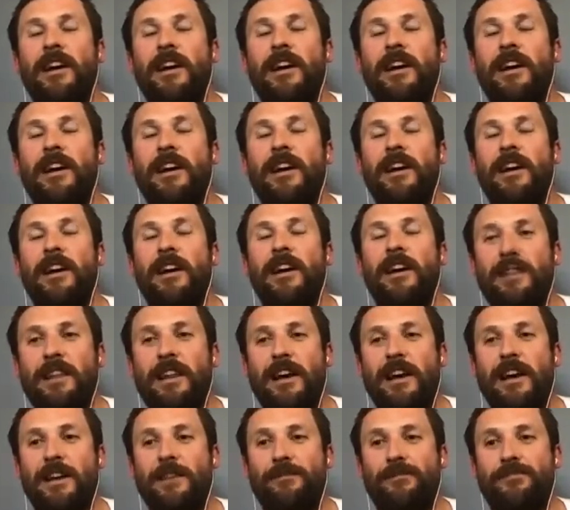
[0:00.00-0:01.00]
Adam
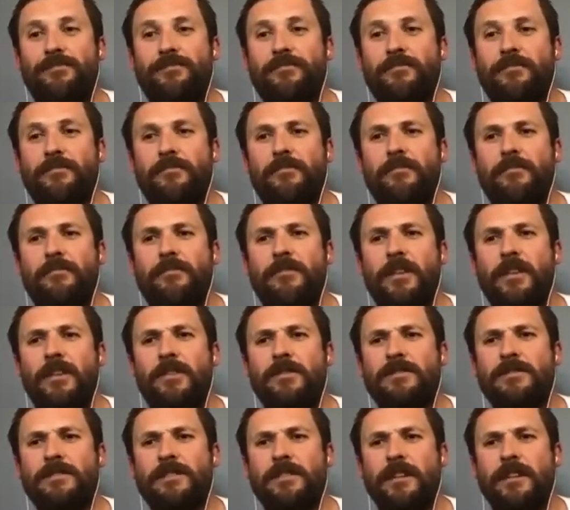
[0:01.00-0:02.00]
Finlay.
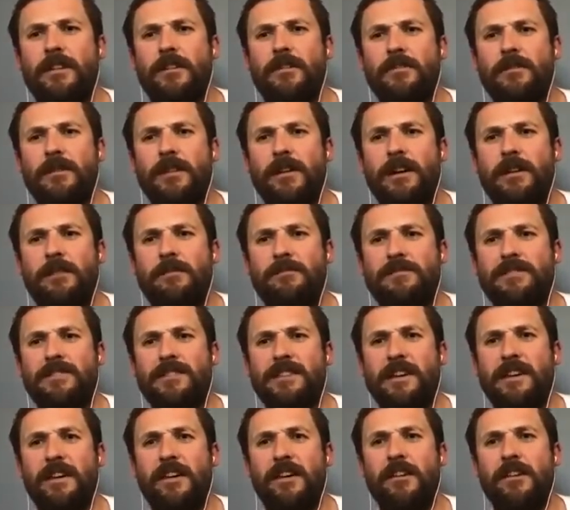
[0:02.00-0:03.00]
He was the old
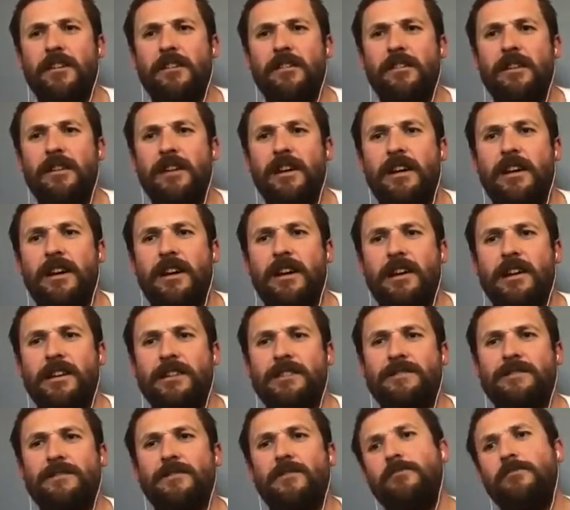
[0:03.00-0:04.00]
CEO, and
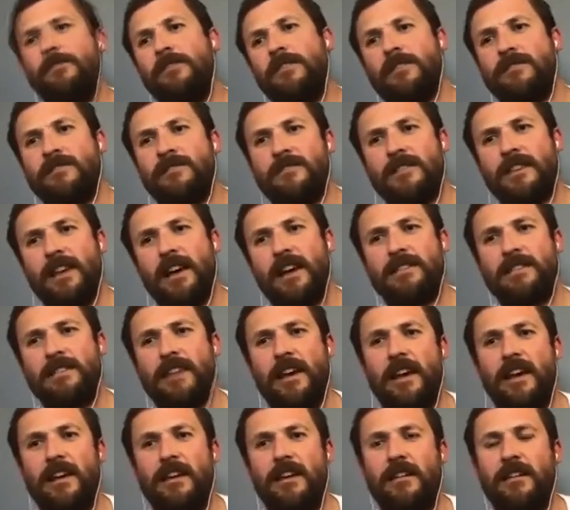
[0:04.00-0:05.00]
he's a former SAS
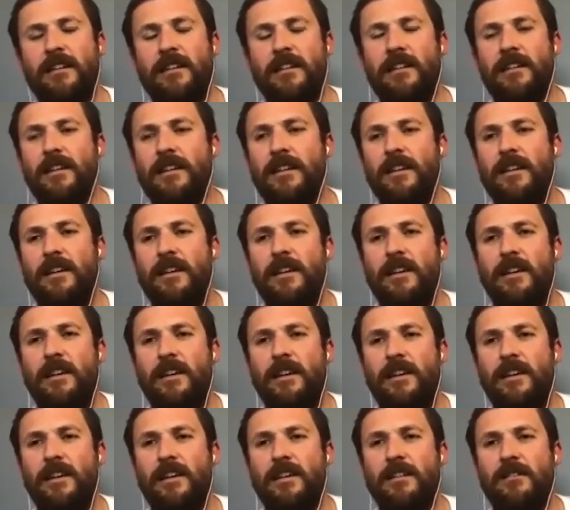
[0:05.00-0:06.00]
cat, and
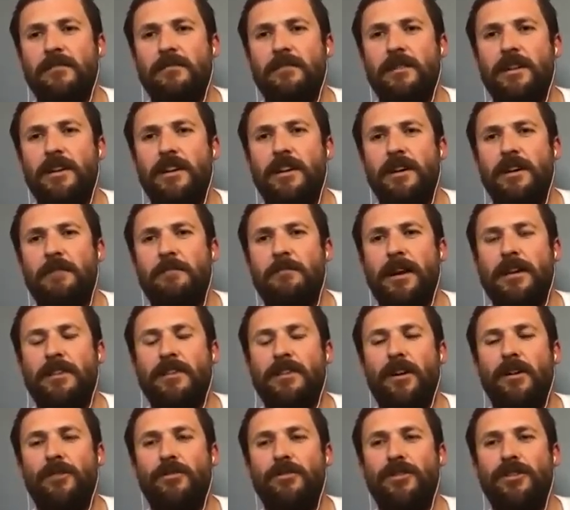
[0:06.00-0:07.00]
he
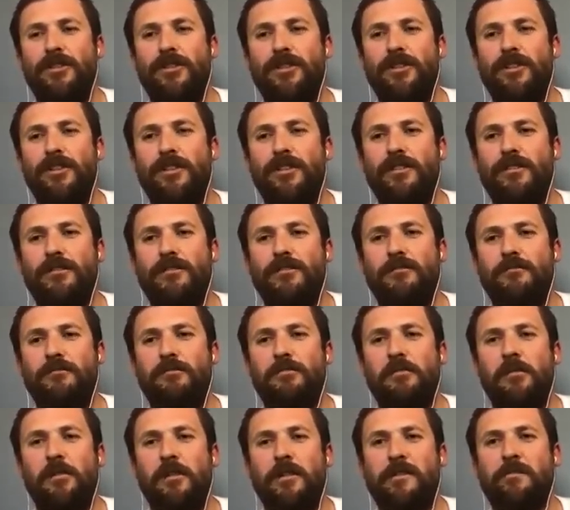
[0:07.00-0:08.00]
made the whole unit
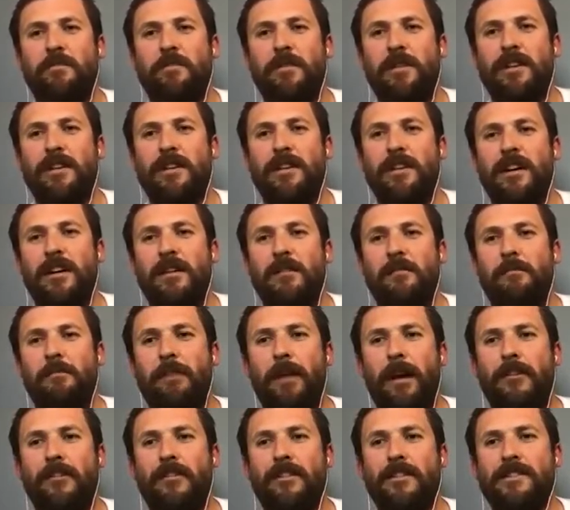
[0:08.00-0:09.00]
pretty much be at
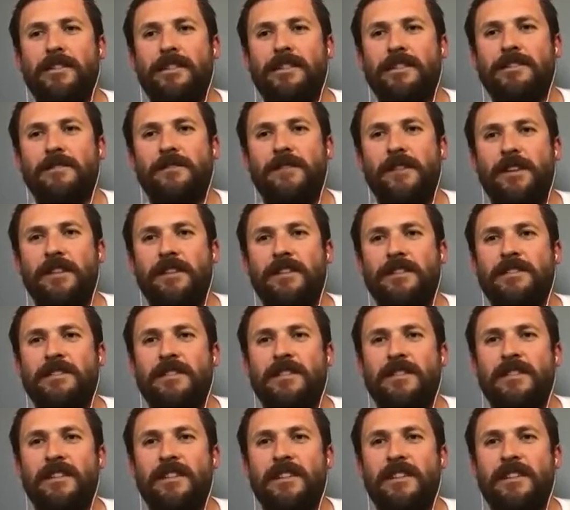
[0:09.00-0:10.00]
barrier test
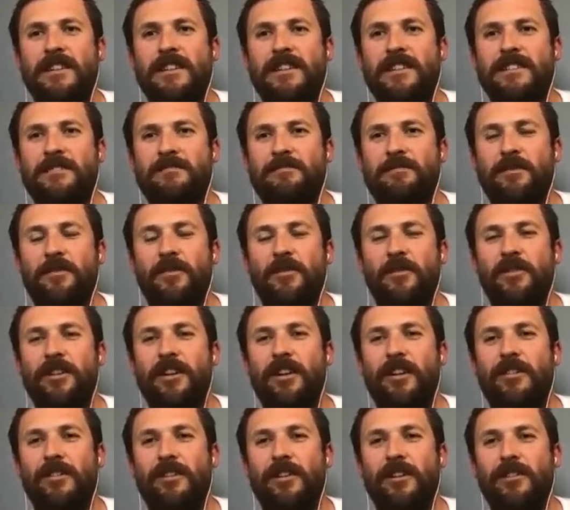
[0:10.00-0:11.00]
fitness before you
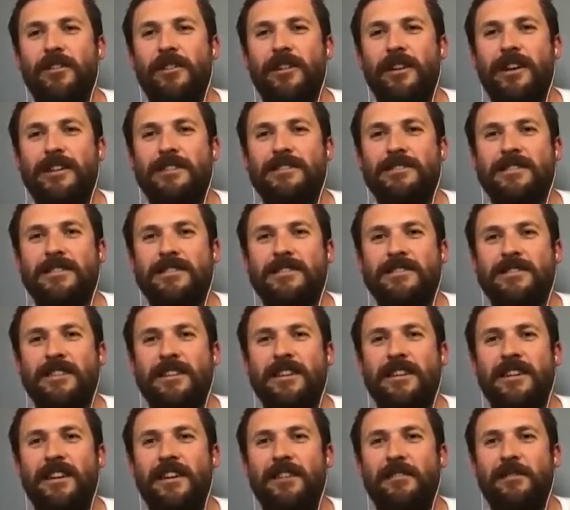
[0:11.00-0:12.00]
go on holidays.
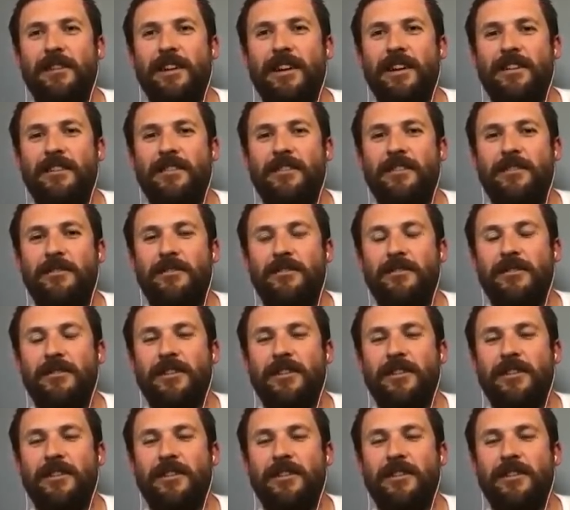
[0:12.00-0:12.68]
So everyone had to do